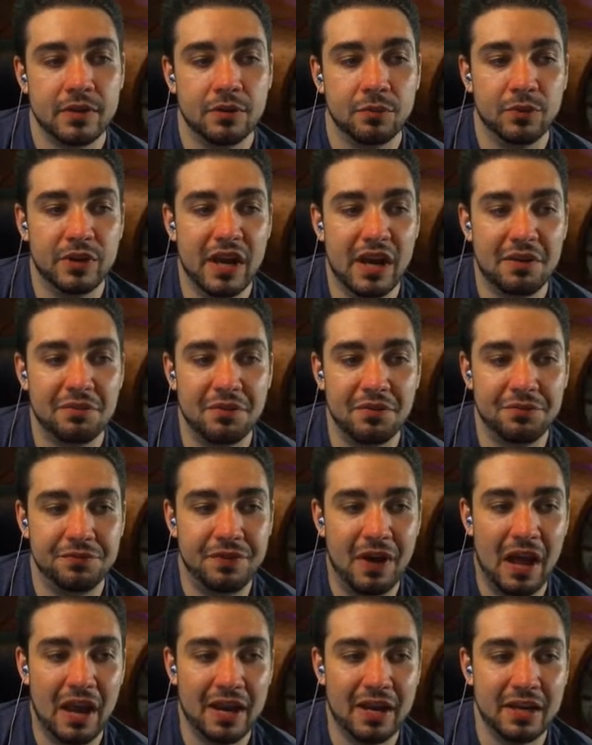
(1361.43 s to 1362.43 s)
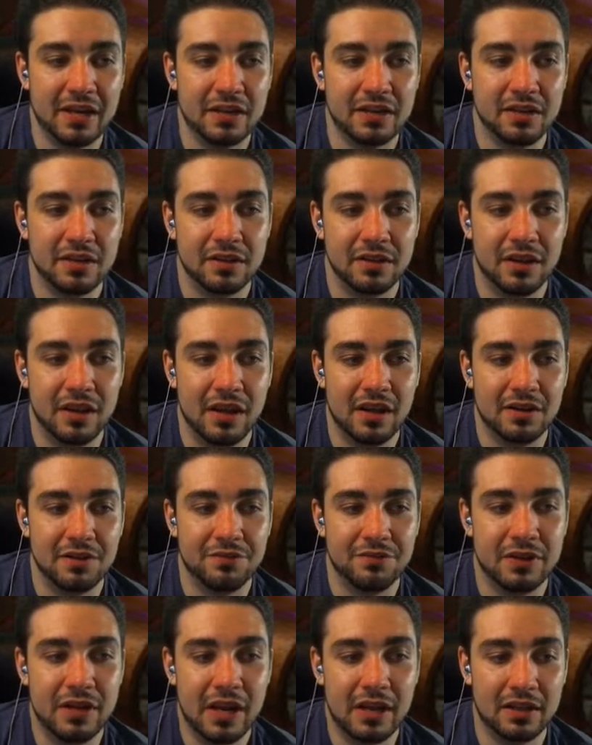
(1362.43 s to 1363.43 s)
We have Find and
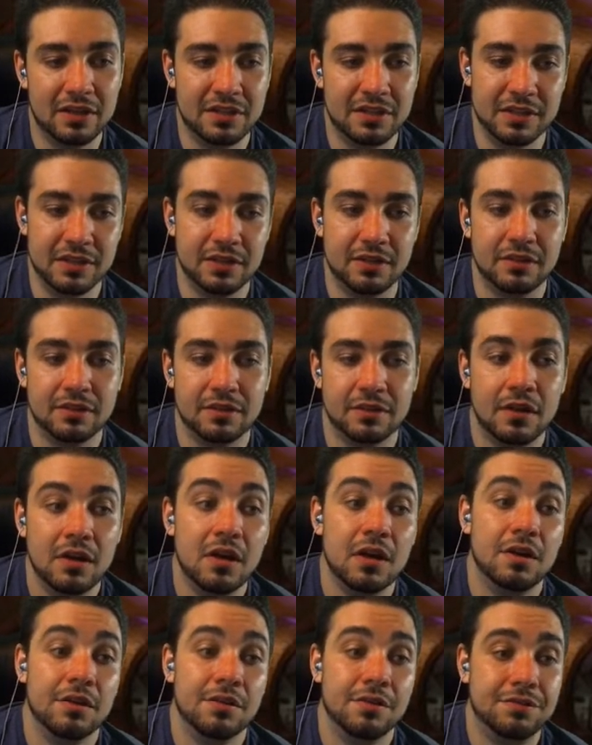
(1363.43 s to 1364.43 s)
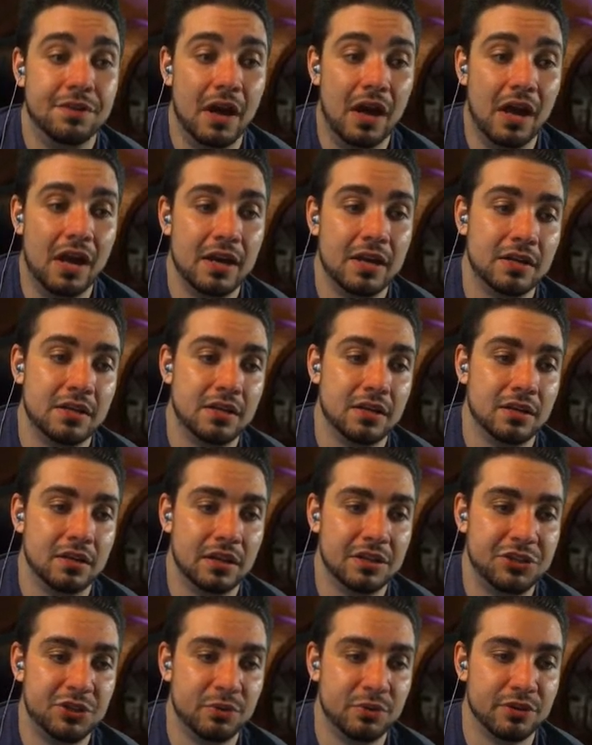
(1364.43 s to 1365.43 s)
Finality. Find
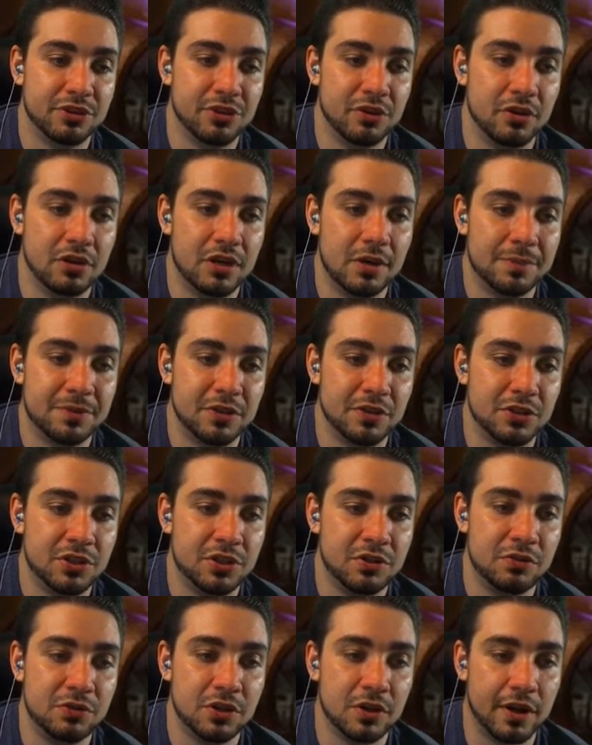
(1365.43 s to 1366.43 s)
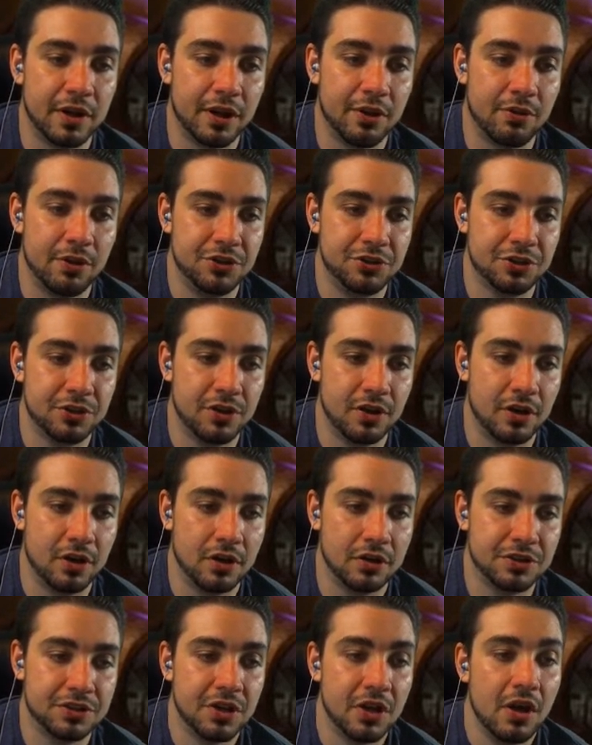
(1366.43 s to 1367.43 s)
lets you return up to 2 target creature
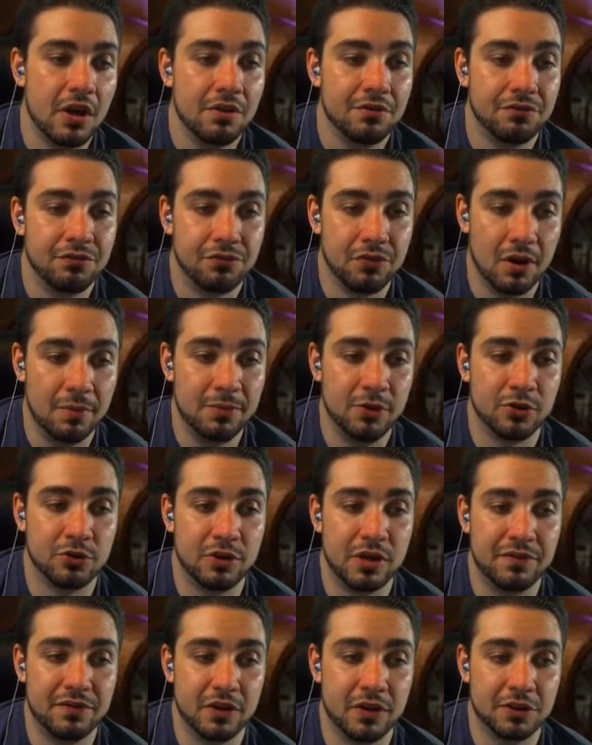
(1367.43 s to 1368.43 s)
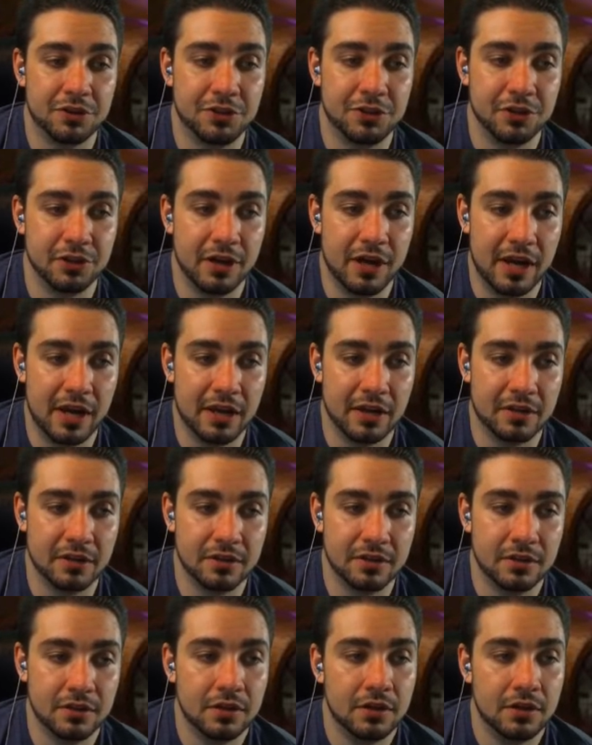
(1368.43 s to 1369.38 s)
cards from your graveyard to your hand.